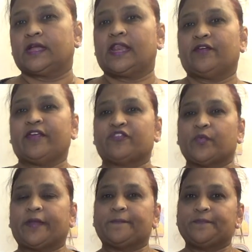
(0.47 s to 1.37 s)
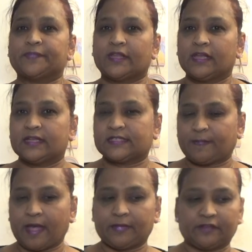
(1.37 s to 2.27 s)
Hello everyone, it's
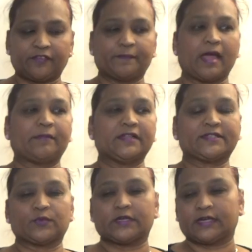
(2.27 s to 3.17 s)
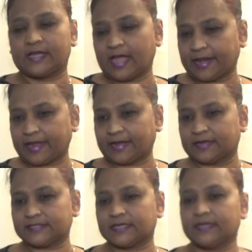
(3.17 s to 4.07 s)
Pamela from Pamela's World and I
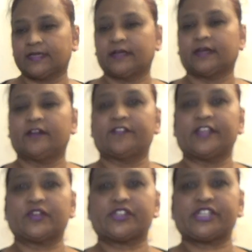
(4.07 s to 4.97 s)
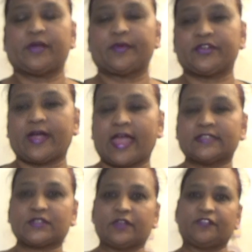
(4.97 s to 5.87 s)
got a video to share with you
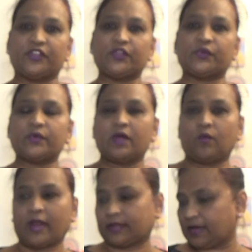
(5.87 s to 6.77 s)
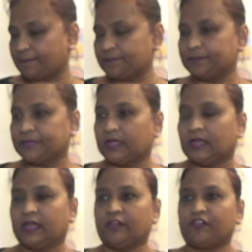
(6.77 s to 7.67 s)
guys. So if you're new, welcome.
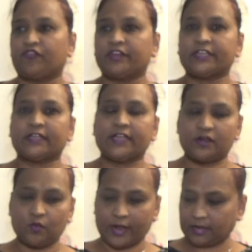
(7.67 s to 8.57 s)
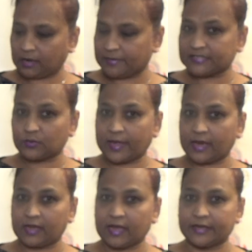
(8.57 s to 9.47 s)
If you're returning, welcome as
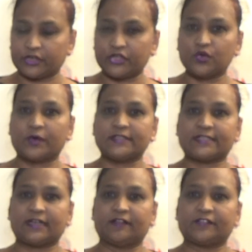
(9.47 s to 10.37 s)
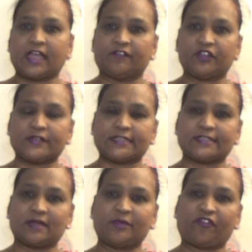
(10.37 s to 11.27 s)
well. And the new ones, I'd love to have you as a
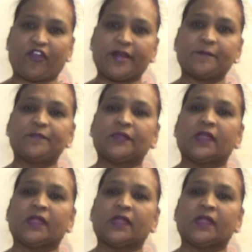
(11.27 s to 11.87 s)
subby friend.